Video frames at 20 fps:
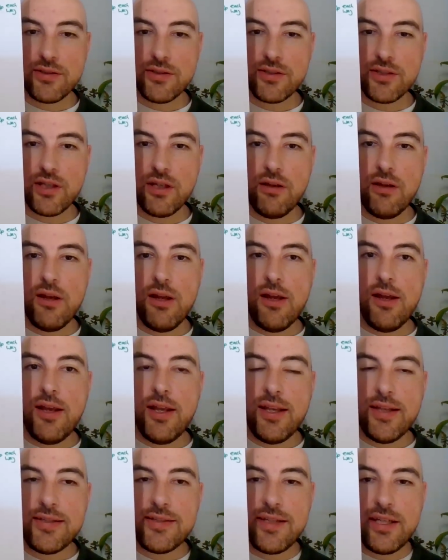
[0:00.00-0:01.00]
So
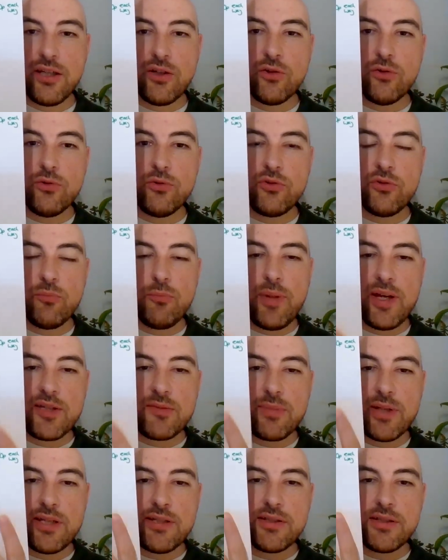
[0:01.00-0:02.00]
singles,
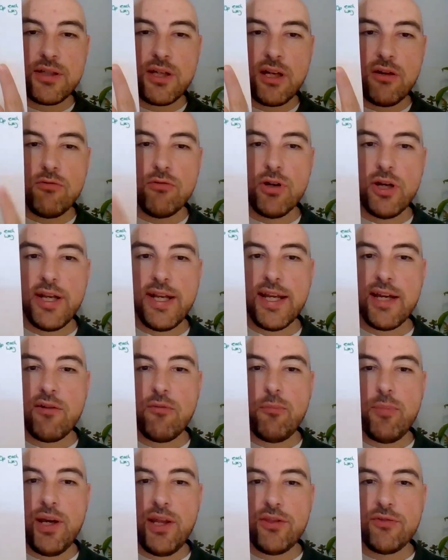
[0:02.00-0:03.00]
best place to go right
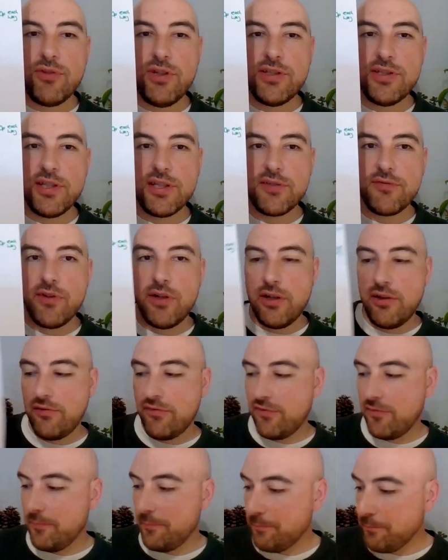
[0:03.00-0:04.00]
now,
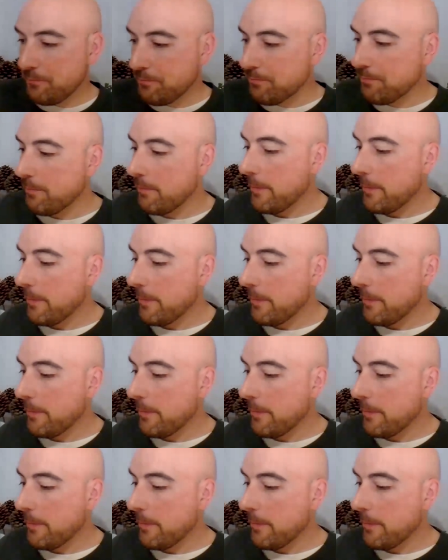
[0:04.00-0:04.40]
Bet365.